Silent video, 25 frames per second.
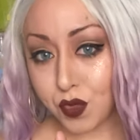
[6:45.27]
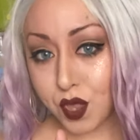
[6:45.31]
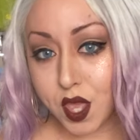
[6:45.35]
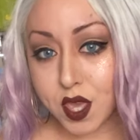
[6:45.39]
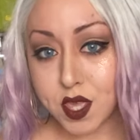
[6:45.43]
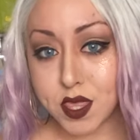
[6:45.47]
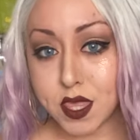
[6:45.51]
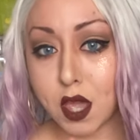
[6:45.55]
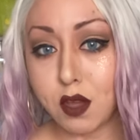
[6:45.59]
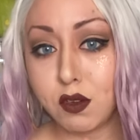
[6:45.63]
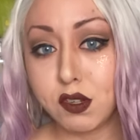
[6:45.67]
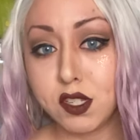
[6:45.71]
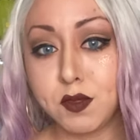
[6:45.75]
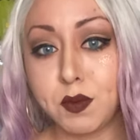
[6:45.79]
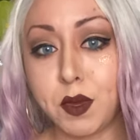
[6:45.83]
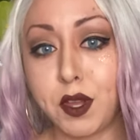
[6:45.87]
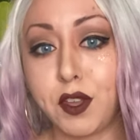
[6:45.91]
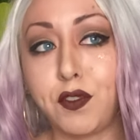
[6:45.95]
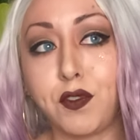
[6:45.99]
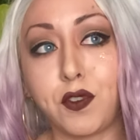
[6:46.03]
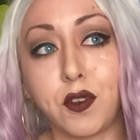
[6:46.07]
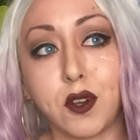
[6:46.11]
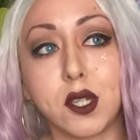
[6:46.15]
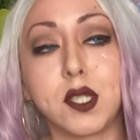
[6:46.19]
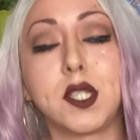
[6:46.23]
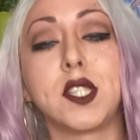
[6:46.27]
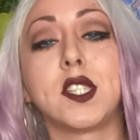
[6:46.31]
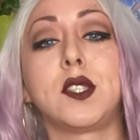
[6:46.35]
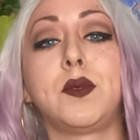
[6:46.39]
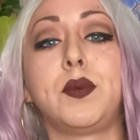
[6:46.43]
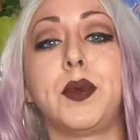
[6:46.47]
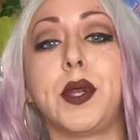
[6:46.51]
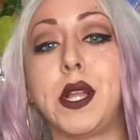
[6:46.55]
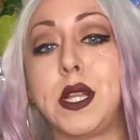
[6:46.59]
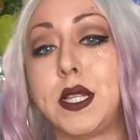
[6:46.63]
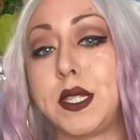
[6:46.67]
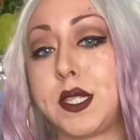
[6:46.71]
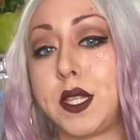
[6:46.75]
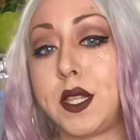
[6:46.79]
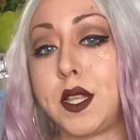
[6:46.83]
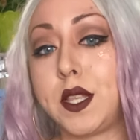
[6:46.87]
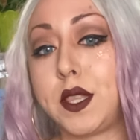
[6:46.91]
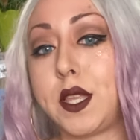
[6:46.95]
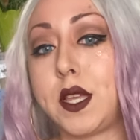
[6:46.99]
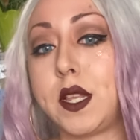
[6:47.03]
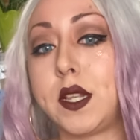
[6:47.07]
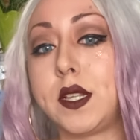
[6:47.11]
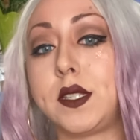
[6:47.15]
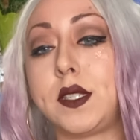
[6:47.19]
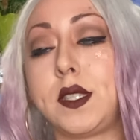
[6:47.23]
That was my first experience in the
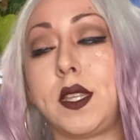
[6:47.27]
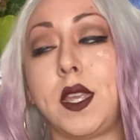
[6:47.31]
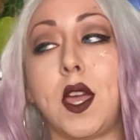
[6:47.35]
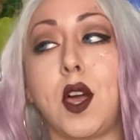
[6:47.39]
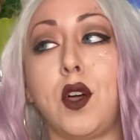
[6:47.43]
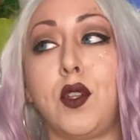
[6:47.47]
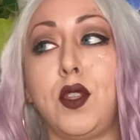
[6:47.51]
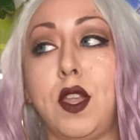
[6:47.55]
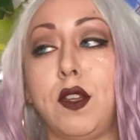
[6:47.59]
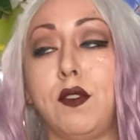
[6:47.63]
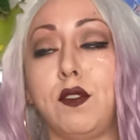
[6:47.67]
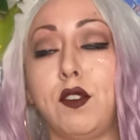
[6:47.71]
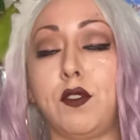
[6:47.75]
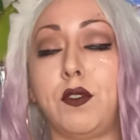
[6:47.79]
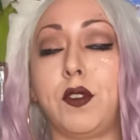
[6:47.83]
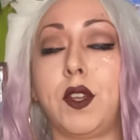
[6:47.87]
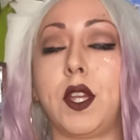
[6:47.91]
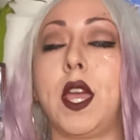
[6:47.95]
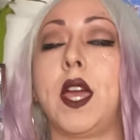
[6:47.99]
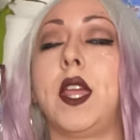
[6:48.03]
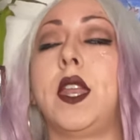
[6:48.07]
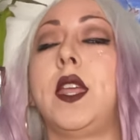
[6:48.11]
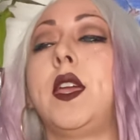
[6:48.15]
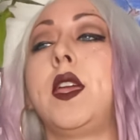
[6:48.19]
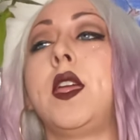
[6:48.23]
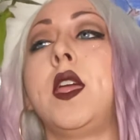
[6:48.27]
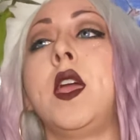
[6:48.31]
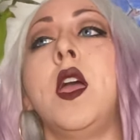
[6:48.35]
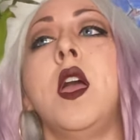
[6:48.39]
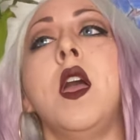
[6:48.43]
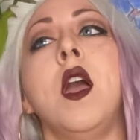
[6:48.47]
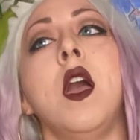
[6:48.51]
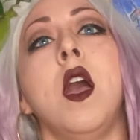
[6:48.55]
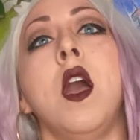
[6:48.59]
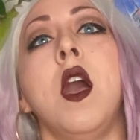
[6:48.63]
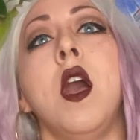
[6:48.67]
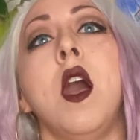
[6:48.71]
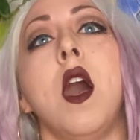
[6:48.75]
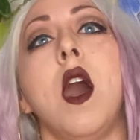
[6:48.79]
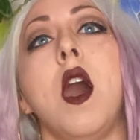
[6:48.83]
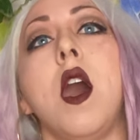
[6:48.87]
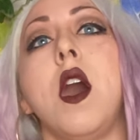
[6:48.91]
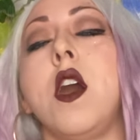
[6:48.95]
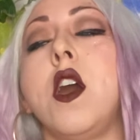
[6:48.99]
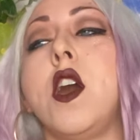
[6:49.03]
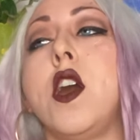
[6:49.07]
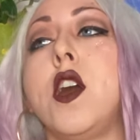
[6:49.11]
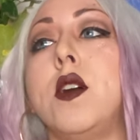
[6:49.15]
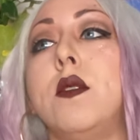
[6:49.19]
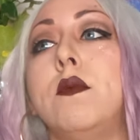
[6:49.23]
Theta State. I'll never forget
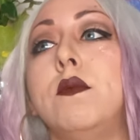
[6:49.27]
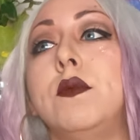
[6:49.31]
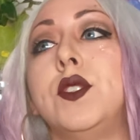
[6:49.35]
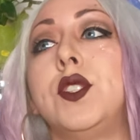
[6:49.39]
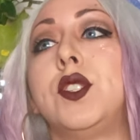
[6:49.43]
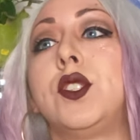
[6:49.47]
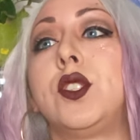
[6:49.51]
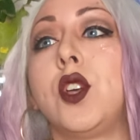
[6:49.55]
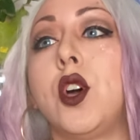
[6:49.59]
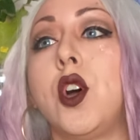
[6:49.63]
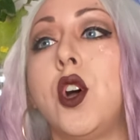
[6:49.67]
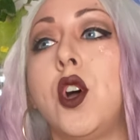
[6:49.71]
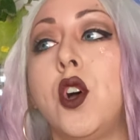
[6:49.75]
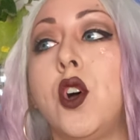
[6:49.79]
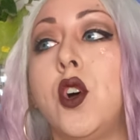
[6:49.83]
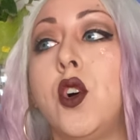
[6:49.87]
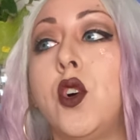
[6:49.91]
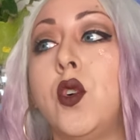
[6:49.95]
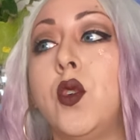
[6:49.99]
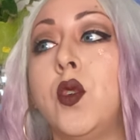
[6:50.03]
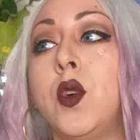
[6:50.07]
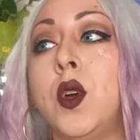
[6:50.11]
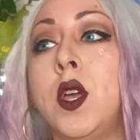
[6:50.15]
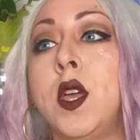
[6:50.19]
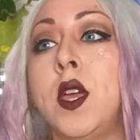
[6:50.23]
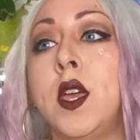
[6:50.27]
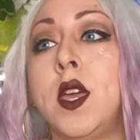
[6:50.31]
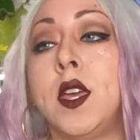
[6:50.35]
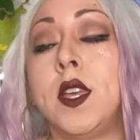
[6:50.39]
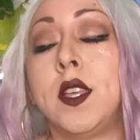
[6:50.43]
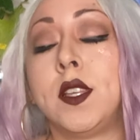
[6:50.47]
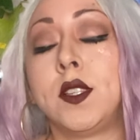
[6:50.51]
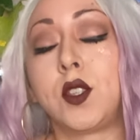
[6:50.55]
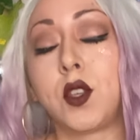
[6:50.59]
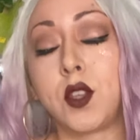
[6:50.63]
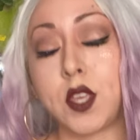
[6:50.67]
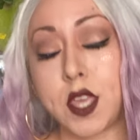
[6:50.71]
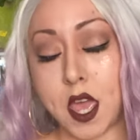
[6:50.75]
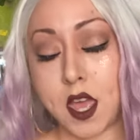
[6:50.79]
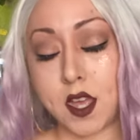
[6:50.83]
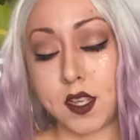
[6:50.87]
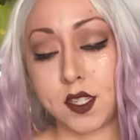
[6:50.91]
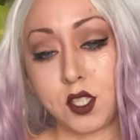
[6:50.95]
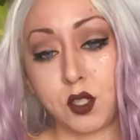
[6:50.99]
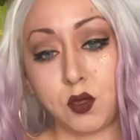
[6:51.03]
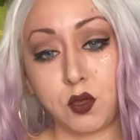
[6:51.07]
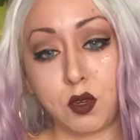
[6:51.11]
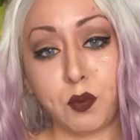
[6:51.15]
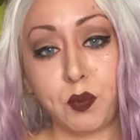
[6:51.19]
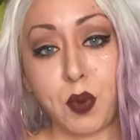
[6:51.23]
it. So
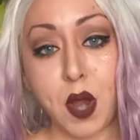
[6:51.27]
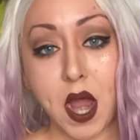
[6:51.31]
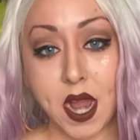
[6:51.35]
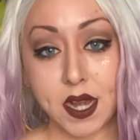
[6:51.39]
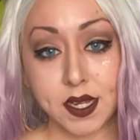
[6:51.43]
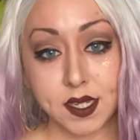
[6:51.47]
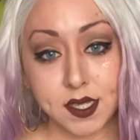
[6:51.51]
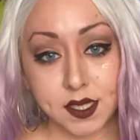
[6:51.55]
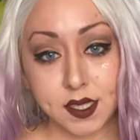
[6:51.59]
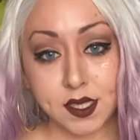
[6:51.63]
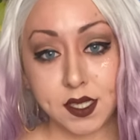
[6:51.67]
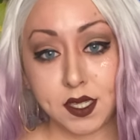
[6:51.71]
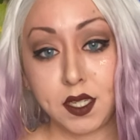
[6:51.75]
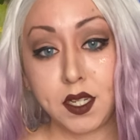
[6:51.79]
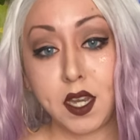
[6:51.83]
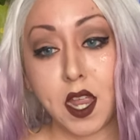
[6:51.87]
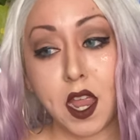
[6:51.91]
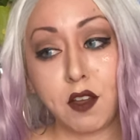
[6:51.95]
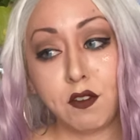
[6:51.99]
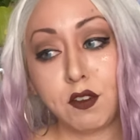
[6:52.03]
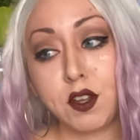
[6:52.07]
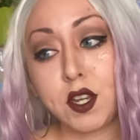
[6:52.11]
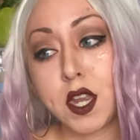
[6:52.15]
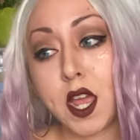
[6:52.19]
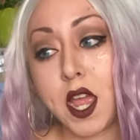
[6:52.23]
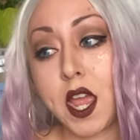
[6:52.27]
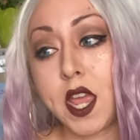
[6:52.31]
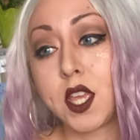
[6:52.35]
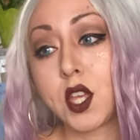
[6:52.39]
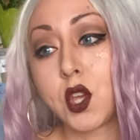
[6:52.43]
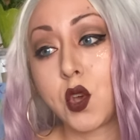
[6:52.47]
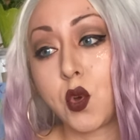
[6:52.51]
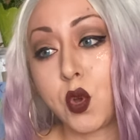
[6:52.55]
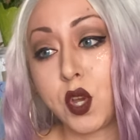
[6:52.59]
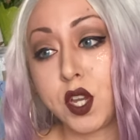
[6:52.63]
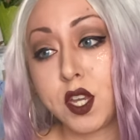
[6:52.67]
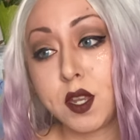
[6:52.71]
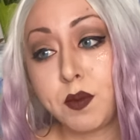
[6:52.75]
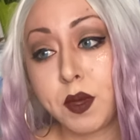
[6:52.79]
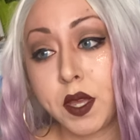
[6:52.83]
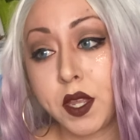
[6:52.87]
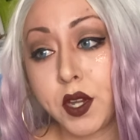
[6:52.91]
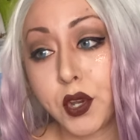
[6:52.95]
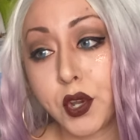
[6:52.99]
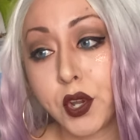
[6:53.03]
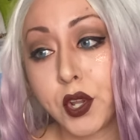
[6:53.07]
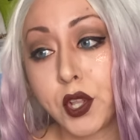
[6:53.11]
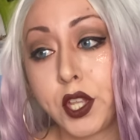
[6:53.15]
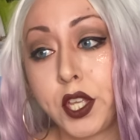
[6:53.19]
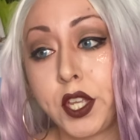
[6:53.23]
we're practicing every night, going to bed
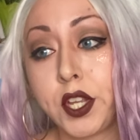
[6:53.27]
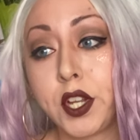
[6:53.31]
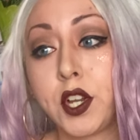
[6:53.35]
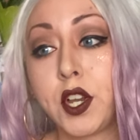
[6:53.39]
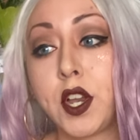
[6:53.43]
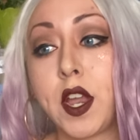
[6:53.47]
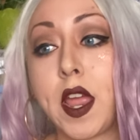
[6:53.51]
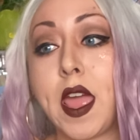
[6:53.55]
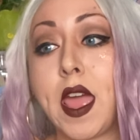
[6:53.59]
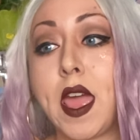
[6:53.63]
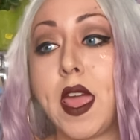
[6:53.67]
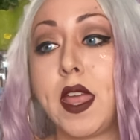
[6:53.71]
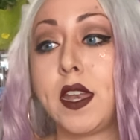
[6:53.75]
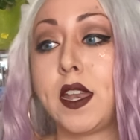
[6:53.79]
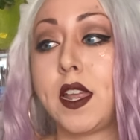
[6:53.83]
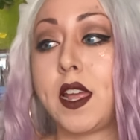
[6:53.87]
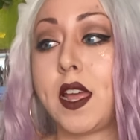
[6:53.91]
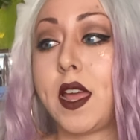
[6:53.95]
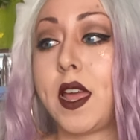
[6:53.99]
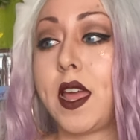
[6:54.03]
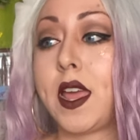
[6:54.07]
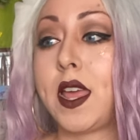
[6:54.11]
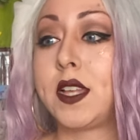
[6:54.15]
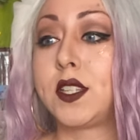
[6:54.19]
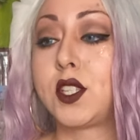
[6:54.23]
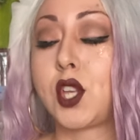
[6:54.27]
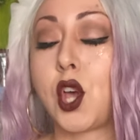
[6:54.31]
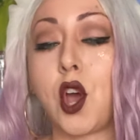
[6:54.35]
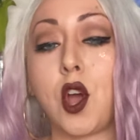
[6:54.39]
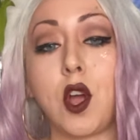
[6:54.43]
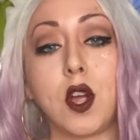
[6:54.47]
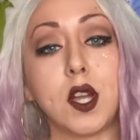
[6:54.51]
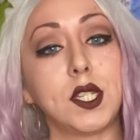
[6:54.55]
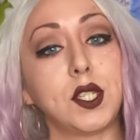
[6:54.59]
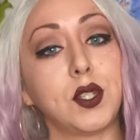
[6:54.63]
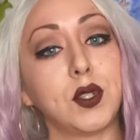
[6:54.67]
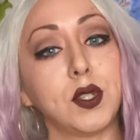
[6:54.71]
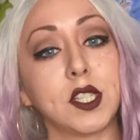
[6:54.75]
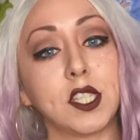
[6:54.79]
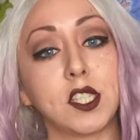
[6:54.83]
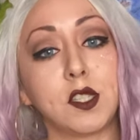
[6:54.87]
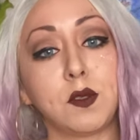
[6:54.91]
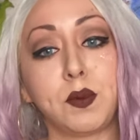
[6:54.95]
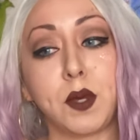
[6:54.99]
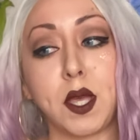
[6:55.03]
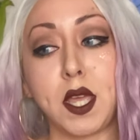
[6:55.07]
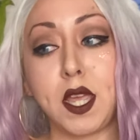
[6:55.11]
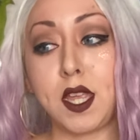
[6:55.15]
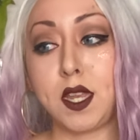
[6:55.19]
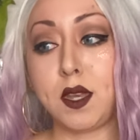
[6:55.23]
earlier, and it's hard to
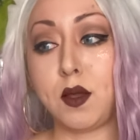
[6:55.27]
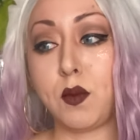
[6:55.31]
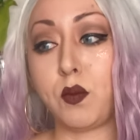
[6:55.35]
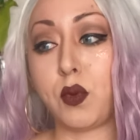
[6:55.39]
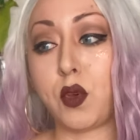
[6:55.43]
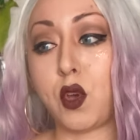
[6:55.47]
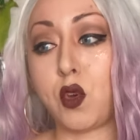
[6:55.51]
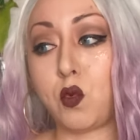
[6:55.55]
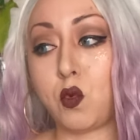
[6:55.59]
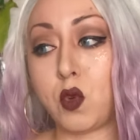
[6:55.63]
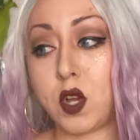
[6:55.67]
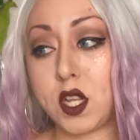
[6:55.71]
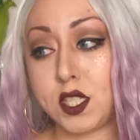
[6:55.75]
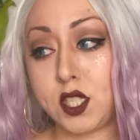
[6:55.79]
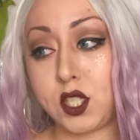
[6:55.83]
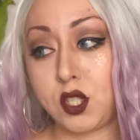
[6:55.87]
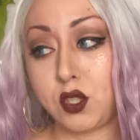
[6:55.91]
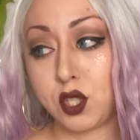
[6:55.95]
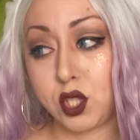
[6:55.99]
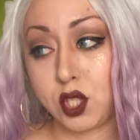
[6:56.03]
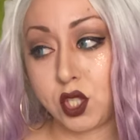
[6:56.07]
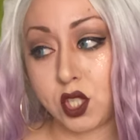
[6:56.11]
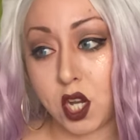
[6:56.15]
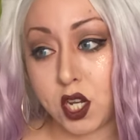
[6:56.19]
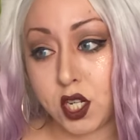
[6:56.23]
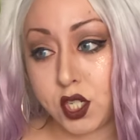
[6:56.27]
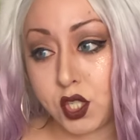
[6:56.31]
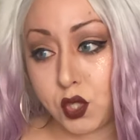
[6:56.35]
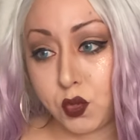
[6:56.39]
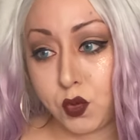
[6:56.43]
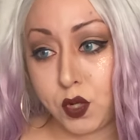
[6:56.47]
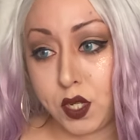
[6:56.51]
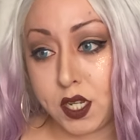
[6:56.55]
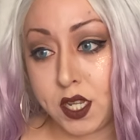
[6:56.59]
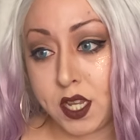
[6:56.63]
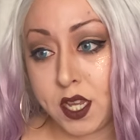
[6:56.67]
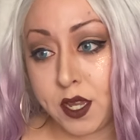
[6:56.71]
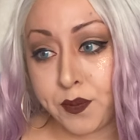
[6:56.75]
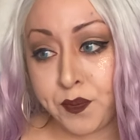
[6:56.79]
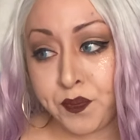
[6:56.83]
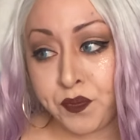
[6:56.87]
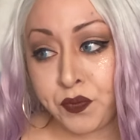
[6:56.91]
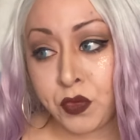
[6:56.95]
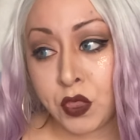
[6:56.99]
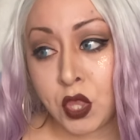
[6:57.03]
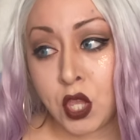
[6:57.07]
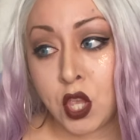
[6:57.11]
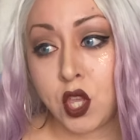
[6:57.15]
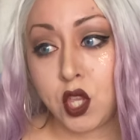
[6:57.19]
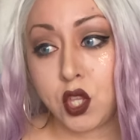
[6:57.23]
explain, but once you start doing it,
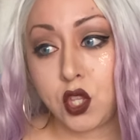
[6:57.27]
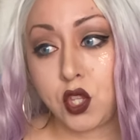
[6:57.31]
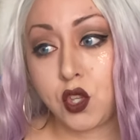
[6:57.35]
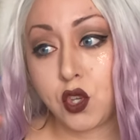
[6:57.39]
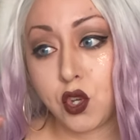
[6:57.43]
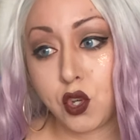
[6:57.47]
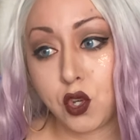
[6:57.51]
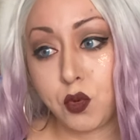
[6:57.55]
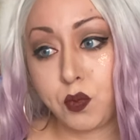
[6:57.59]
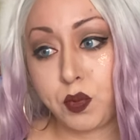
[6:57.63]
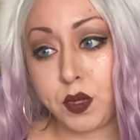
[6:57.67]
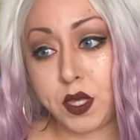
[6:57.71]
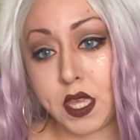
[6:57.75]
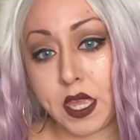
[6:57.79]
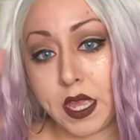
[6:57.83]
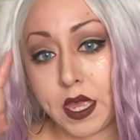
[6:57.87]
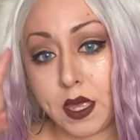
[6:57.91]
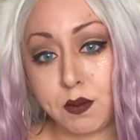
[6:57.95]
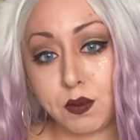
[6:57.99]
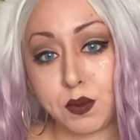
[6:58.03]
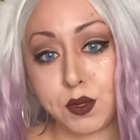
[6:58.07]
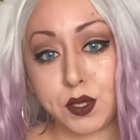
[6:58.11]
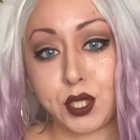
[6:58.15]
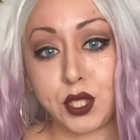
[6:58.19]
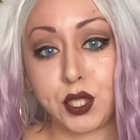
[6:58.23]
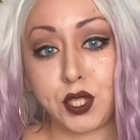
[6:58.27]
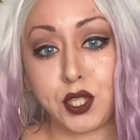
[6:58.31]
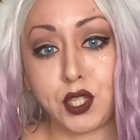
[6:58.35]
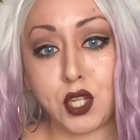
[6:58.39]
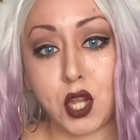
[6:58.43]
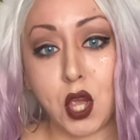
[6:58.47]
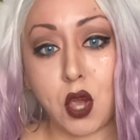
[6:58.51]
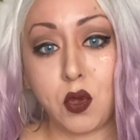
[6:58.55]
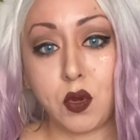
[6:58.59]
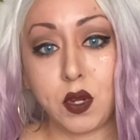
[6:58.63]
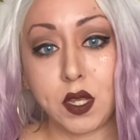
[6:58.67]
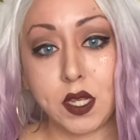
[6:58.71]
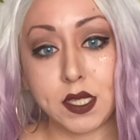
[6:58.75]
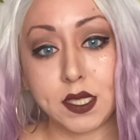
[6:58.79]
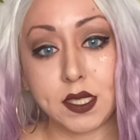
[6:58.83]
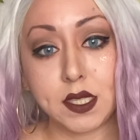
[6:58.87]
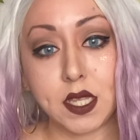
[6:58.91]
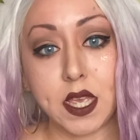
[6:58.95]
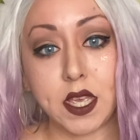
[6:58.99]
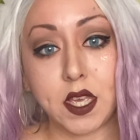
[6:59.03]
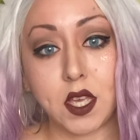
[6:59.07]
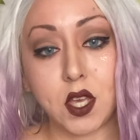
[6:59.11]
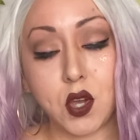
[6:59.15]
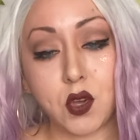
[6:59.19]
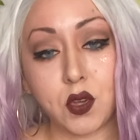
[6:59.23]
you'll be able to notice,
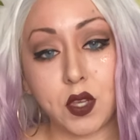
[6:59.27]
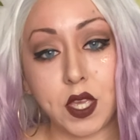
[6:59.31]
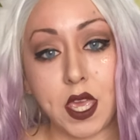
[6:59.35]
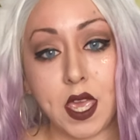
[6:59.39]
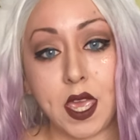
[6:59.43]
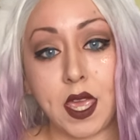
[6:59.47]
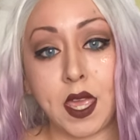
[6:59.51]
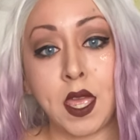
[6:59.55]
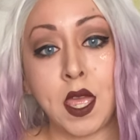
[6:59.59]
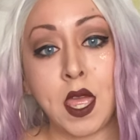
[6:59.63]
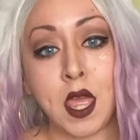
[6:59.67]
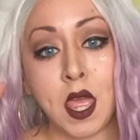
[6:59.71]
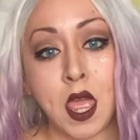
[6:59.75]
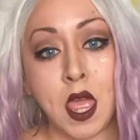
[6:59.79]
like, okay,